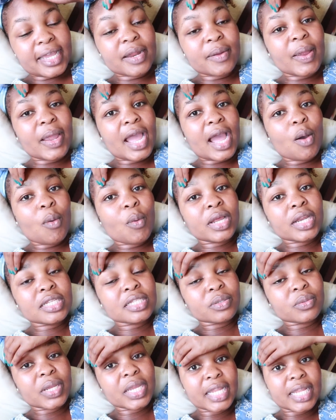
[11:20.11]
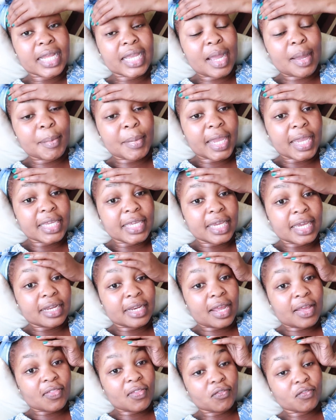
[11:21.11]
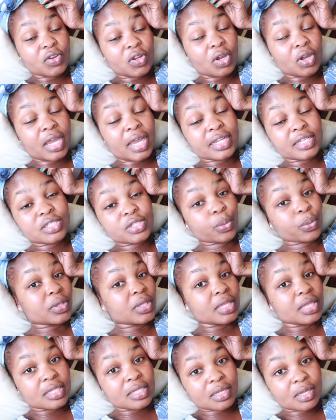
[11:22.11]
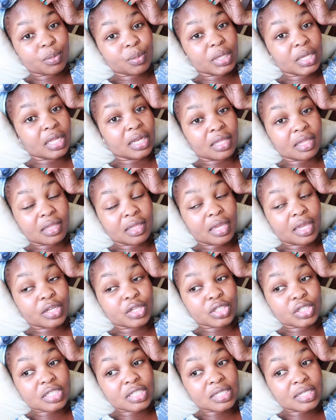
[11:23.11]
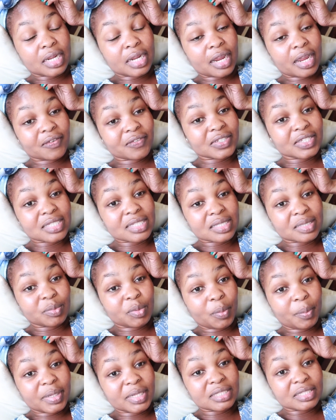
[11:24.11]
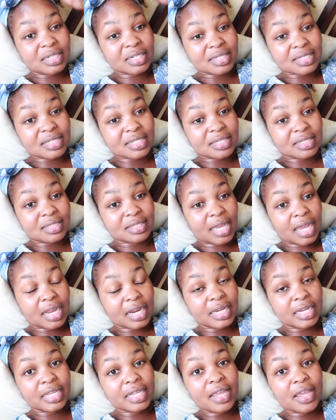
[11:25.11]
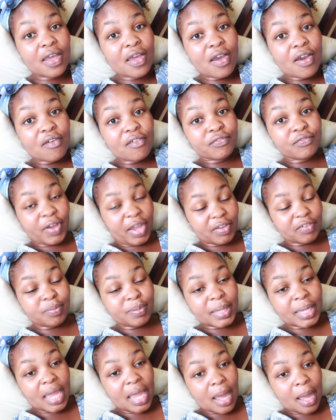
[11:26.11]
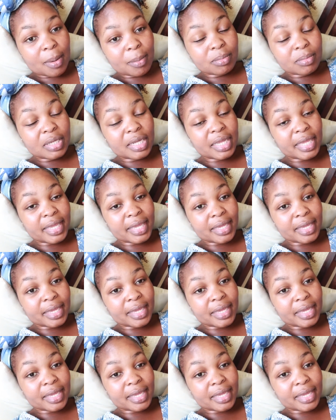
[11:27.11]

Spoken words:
Anyway, I wanted to quickly come back here and end the vlog. I don't think there's going to be anything interesting after this moment. It is exactly 5 p.m.